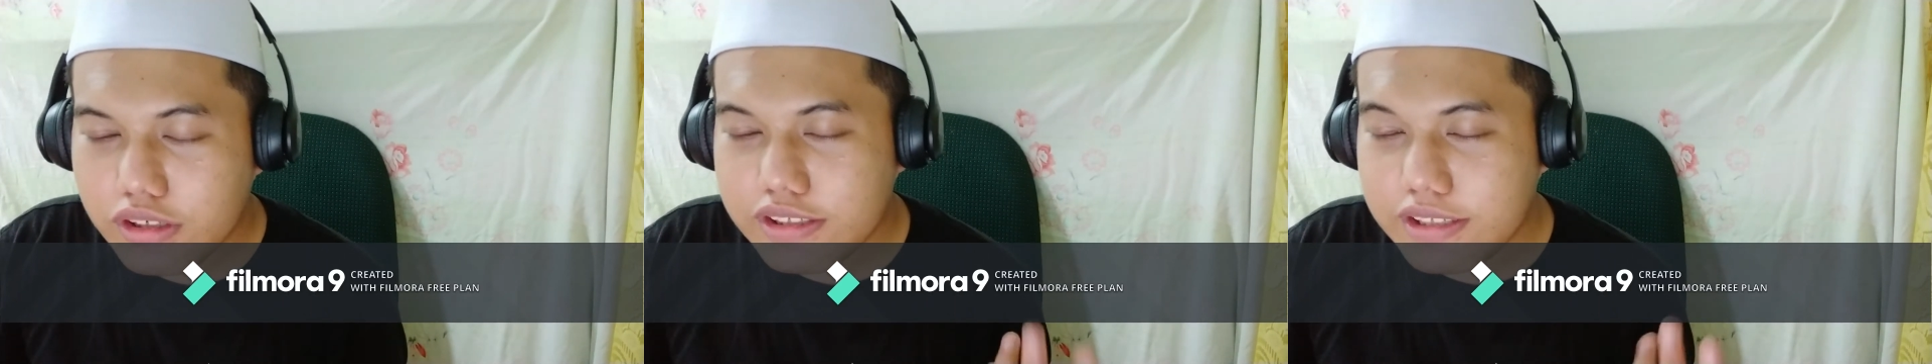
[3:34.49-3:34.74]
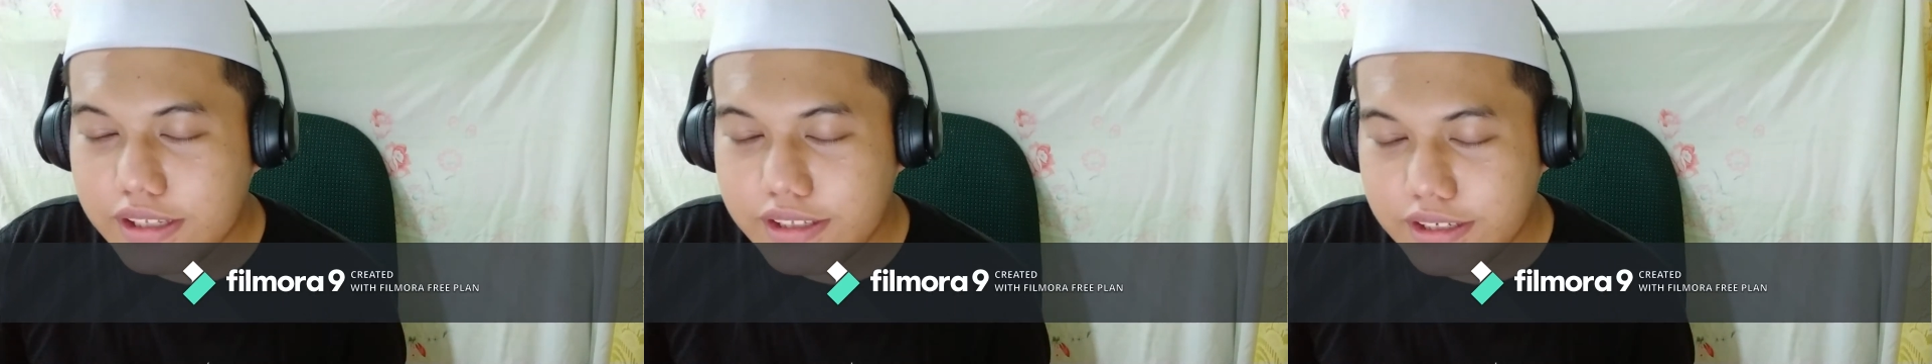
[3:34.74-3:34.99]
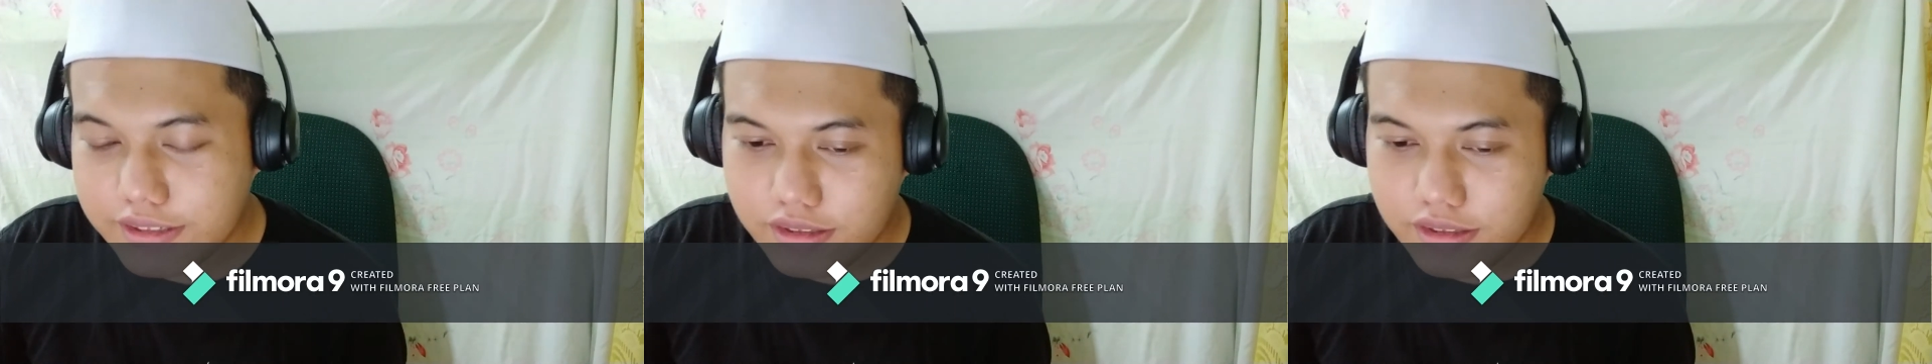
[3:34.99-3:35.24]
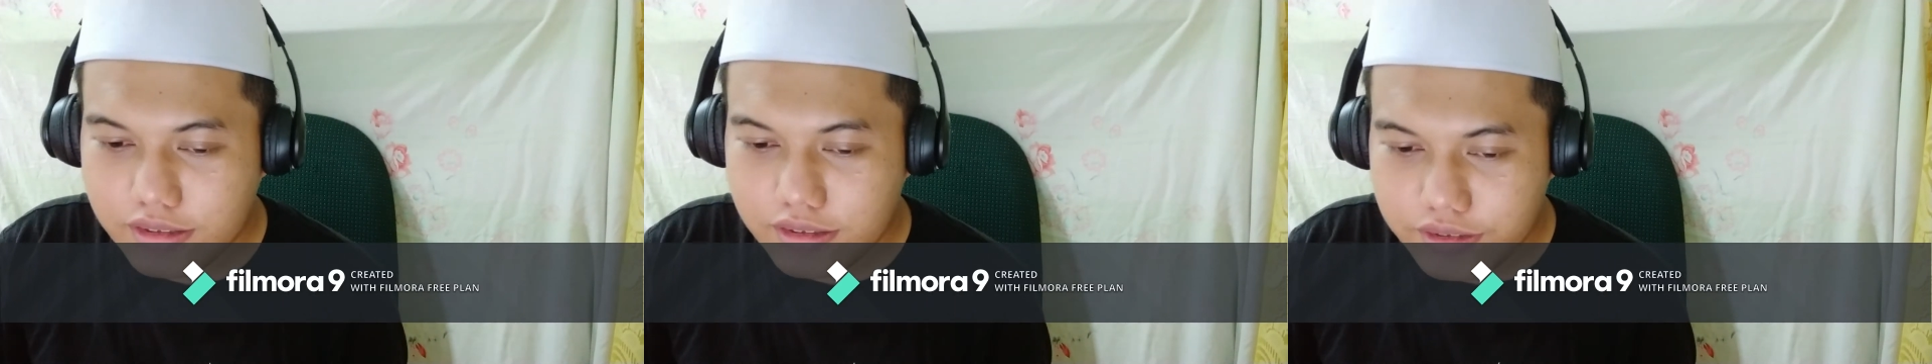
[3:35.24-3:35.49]

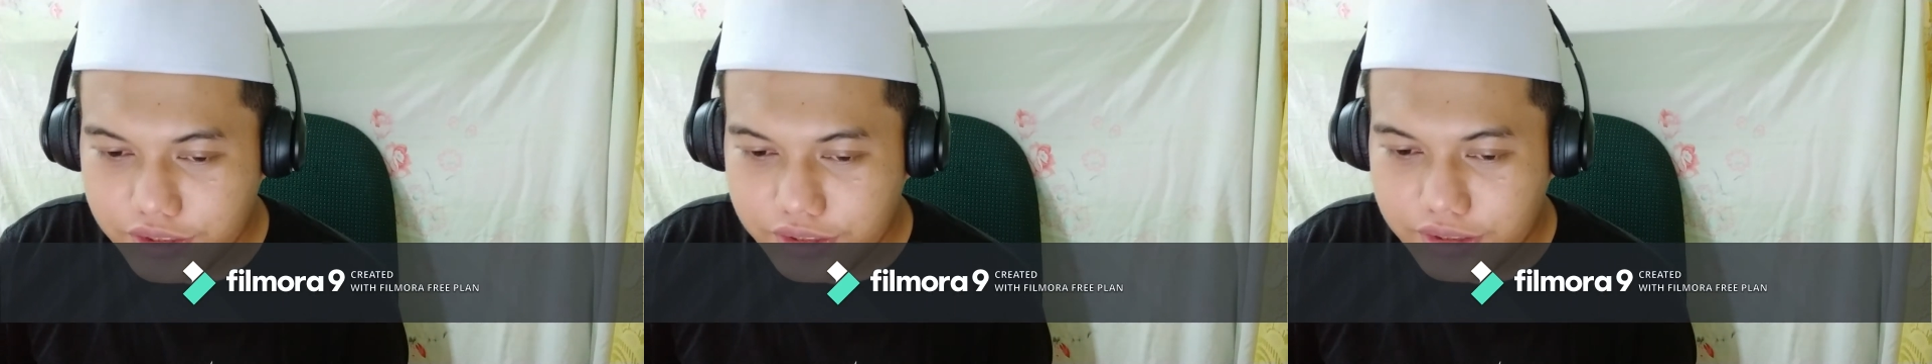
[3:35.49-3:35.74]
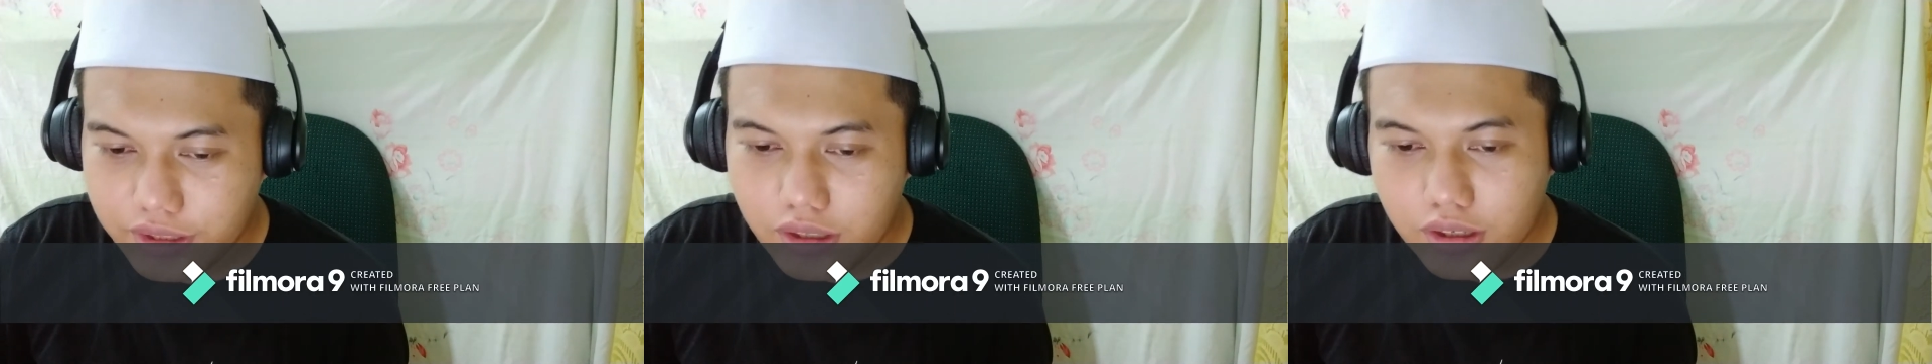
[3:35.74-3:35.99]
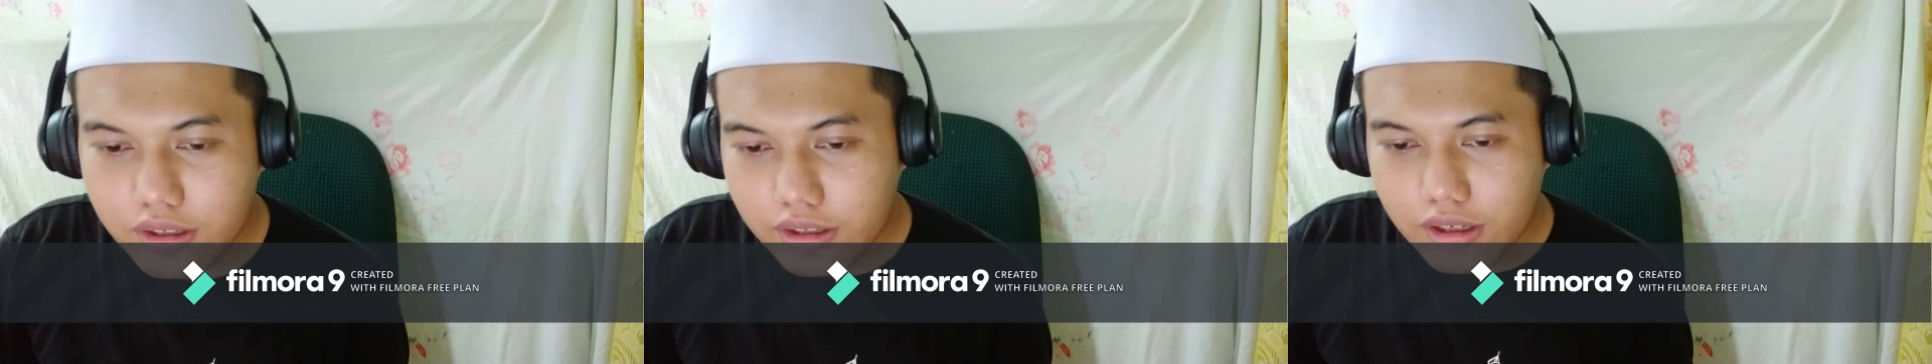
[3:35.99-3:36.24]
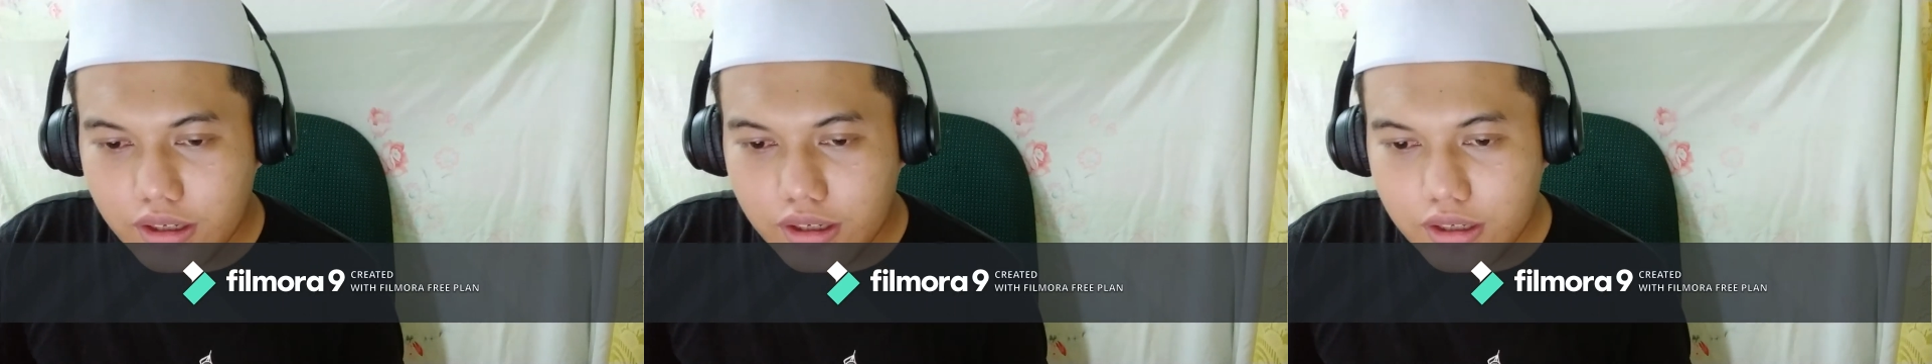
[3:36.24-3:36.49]
suggestion
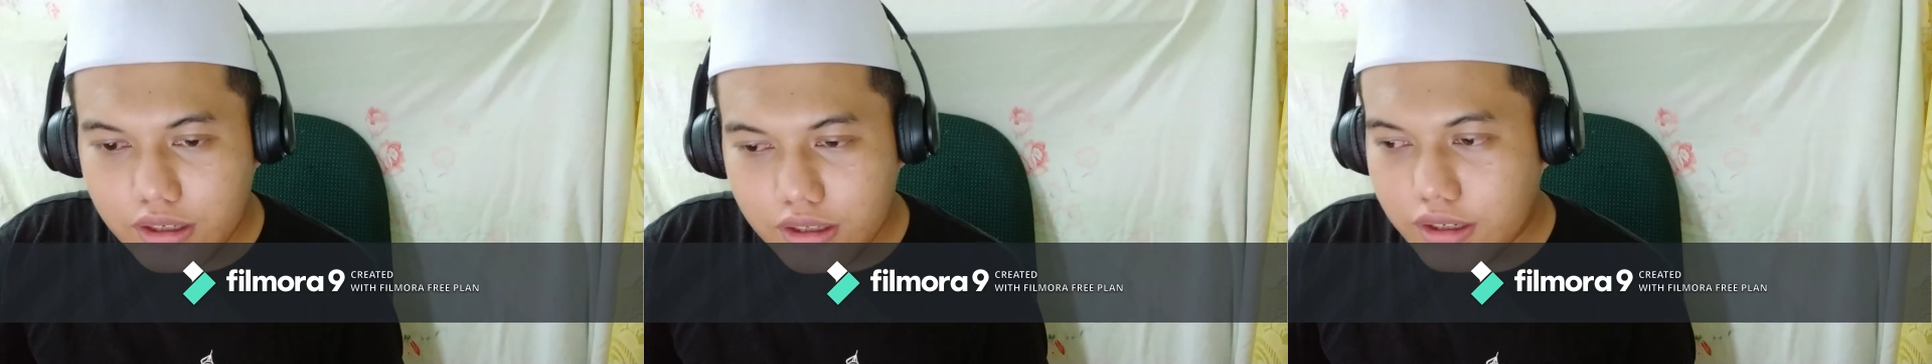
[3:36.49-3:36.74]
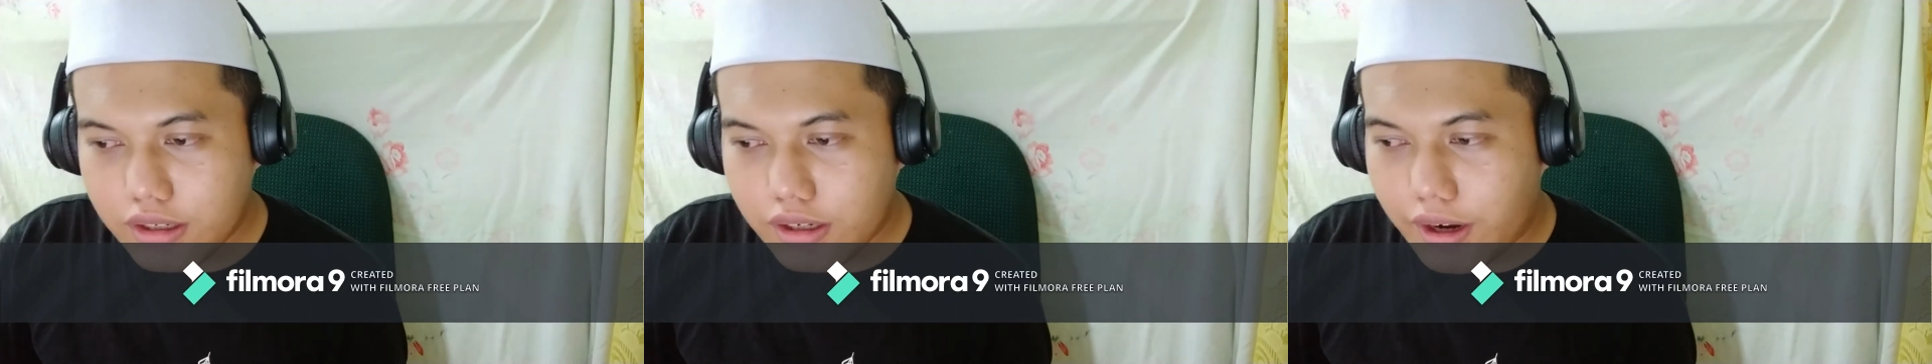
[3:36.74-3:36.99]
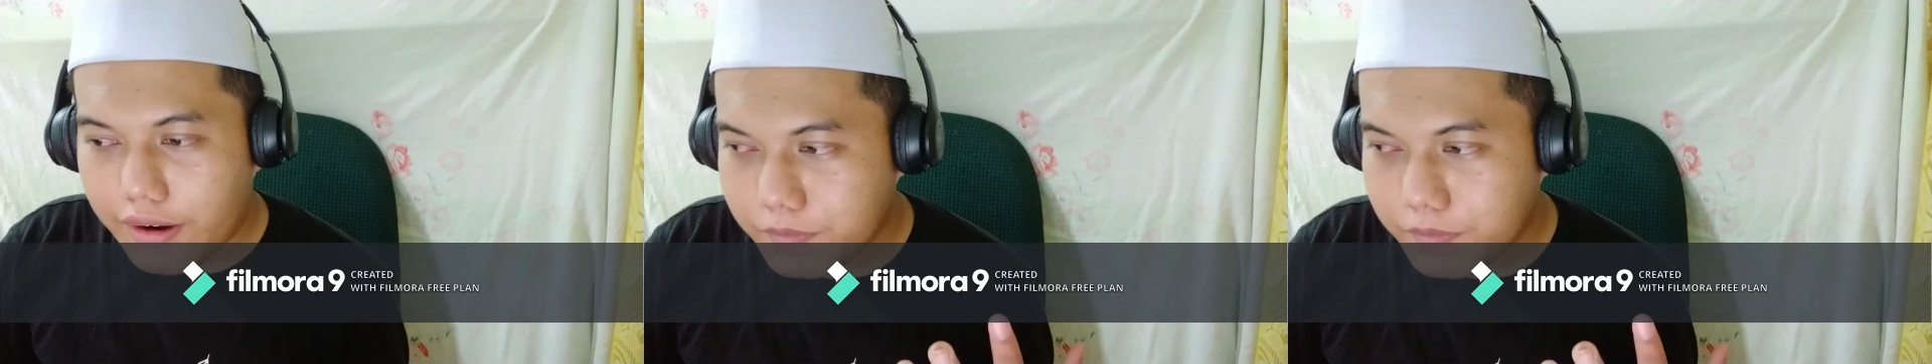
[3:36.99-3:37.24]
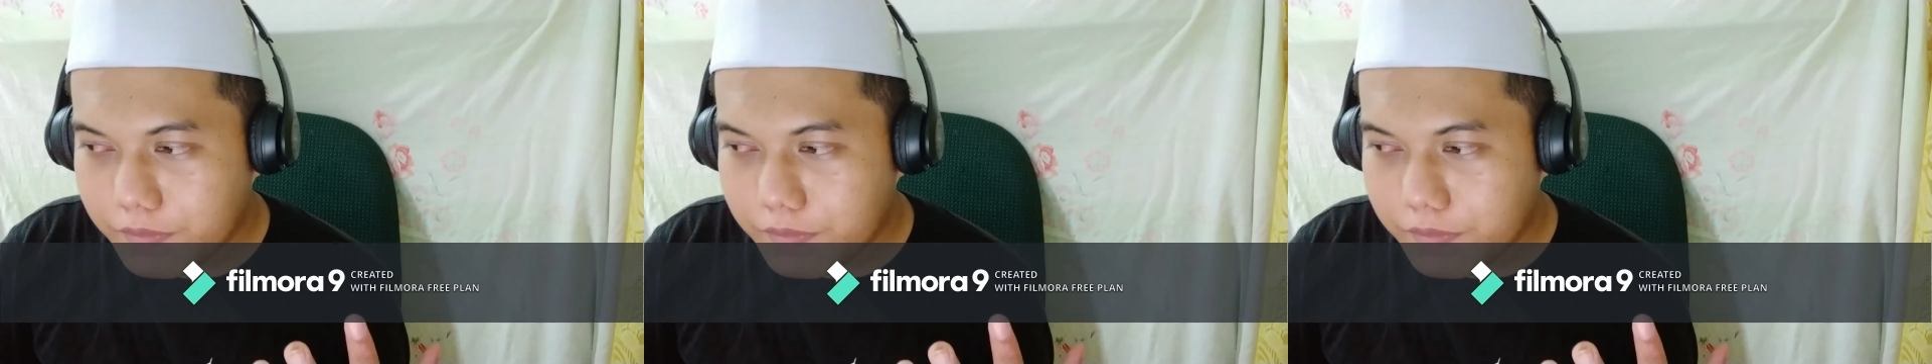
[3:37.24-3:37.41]
uh,